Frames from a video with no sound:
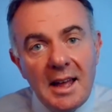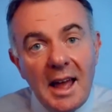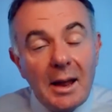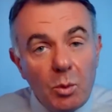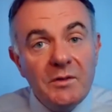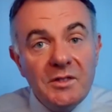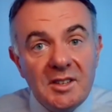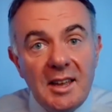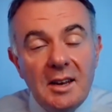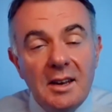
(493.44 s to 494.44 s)
And we've
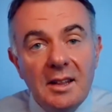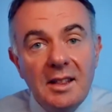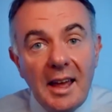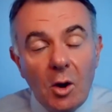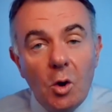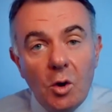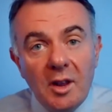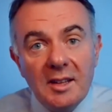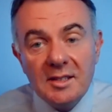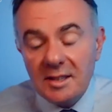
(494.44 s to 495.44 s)
seen that
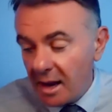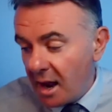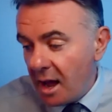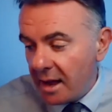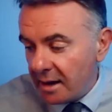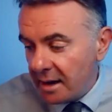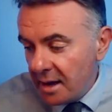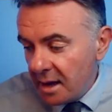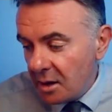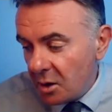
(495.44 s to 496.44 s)
audience decline.
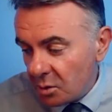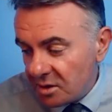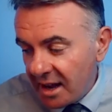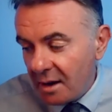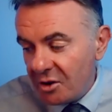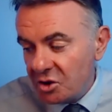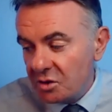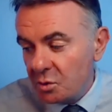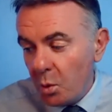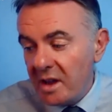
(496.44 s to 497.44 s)
You know,
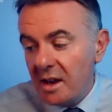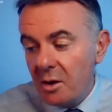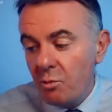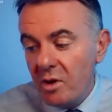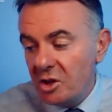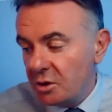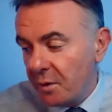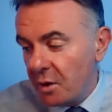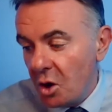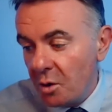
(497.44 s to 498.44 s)
television's weekly reach
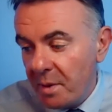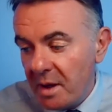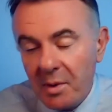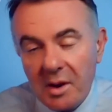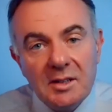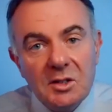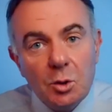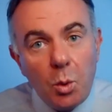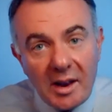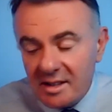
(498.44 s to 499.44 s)
for young people is
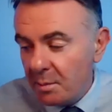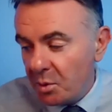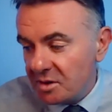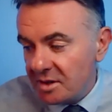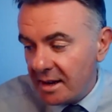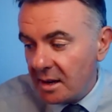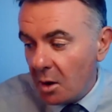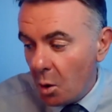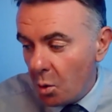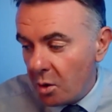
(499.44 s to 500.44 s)
20%
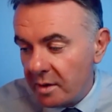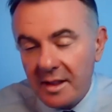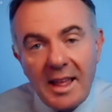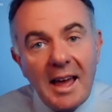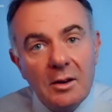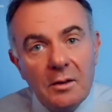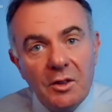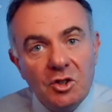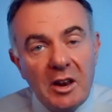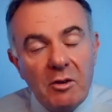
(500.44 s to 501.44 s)
lower than that of
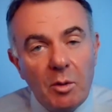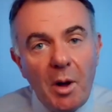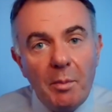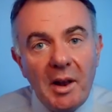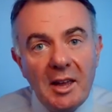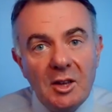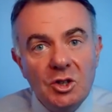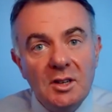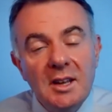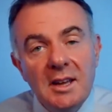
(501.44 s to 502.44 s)
the general
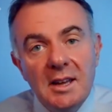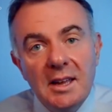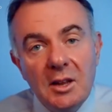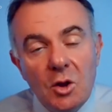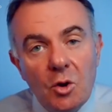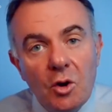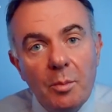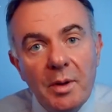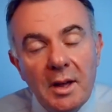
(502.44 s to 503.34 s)
population in Europe.